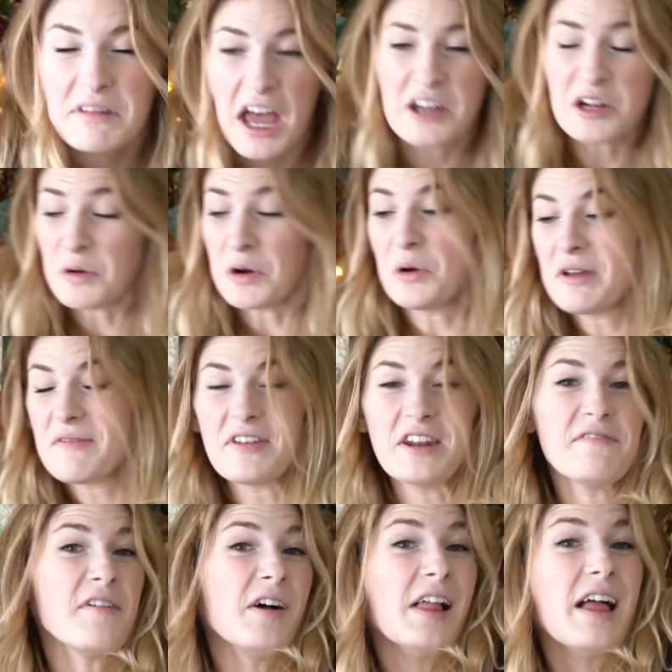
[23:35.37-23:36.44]
I don't know even
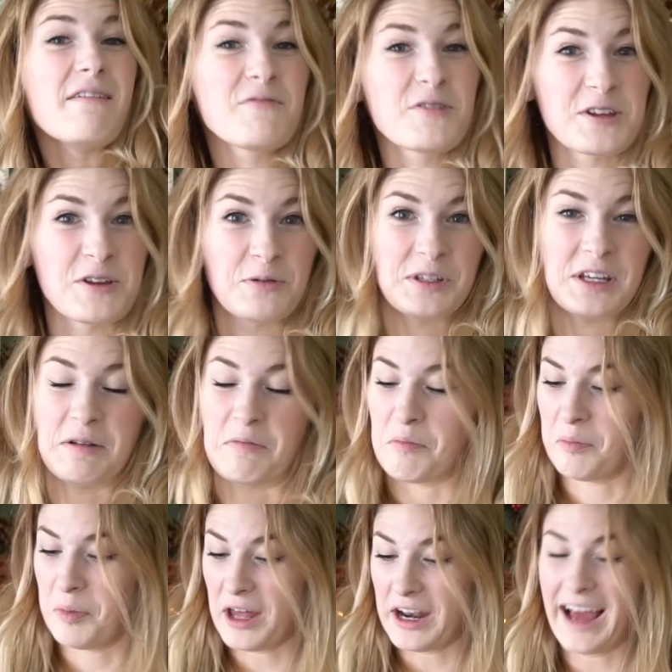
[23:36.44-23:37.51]
if I'll ever use it,
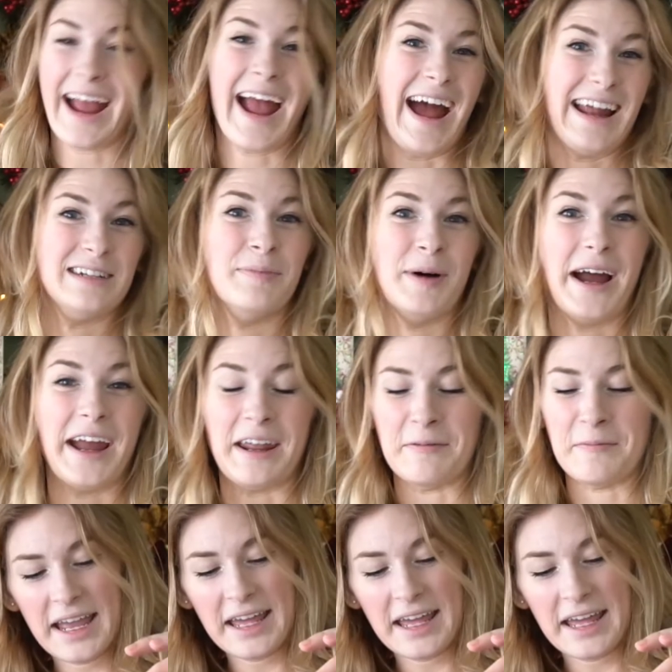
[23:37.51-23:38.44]
but I had to buy it.